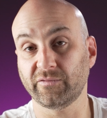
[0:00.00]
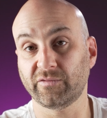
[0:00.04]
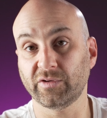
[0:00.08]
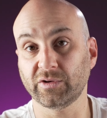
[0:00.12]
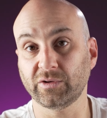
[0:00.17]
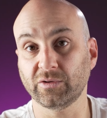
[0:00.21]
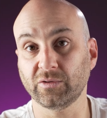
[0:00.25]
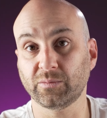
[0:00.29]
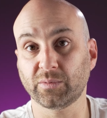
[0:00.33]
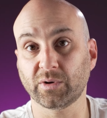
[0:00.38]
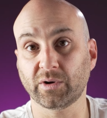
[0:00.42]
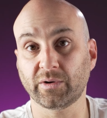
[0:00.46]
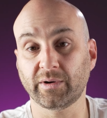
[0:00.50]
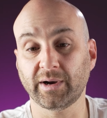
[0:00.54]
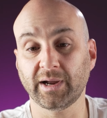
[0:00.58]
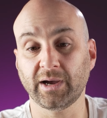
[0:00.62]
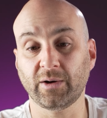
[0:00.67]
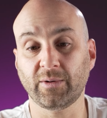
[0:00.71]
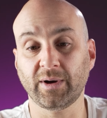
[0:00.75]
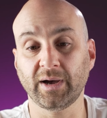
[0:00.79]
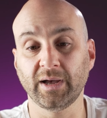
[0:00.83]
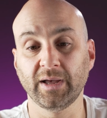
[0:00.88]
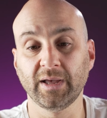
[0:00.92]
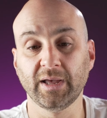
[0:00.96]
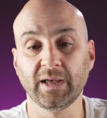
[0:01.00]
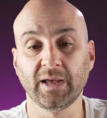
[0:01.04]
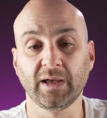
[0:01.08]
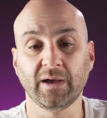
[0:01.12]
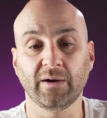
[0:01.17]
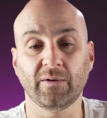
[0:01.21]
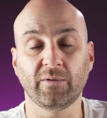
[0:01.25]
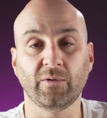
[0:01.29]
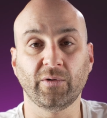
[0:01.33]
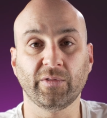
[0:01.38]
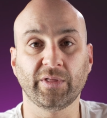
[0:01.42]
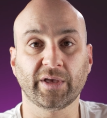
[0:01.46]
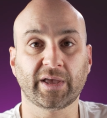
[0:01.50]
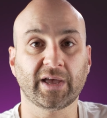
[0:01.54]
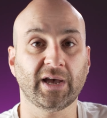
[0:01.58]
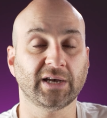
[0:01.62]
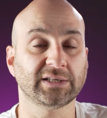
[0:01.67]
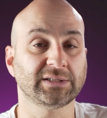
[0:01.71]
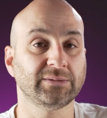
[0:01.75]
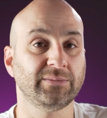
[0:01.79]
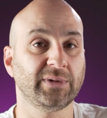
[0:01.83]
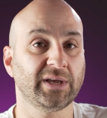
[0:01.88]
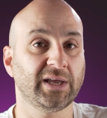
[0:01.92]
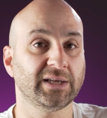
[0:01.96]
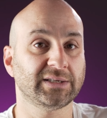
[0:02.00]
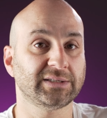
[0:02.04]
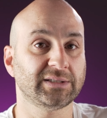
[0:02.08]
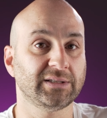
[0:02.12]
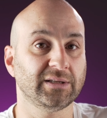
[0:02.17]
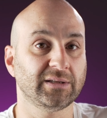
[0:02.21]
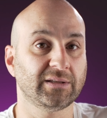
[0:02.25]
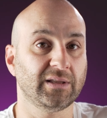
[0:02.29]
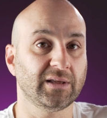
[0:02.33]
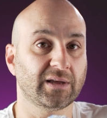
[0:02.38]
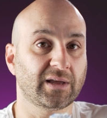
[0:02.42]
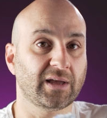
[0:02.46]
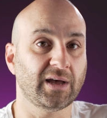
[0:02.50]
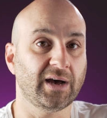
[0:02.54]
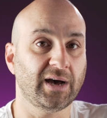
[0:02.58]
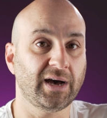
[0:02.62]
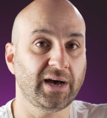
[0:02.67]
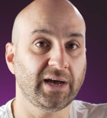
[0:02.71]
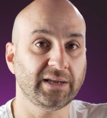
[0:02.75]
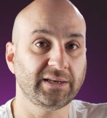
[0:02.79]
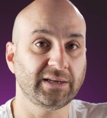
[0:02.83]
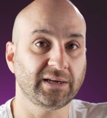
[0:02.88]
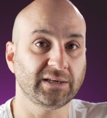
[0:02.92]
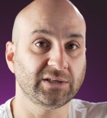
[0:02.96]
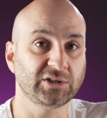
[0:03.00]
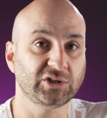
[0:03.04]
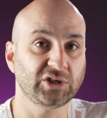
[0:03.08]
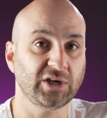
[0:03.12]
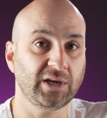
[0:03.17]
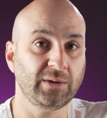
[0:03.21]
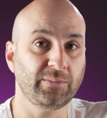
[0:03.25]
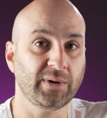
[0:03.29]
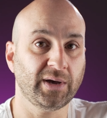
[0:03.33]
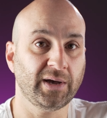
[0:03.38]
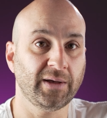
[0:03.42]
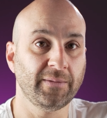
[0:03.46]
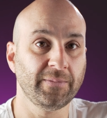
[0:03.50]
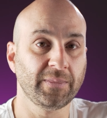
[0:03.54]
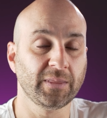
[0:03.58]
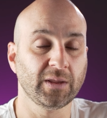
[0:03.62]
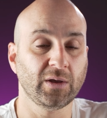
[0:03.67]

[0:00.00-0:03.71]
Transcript: for you per hour, or the customer gets the car done cheaper,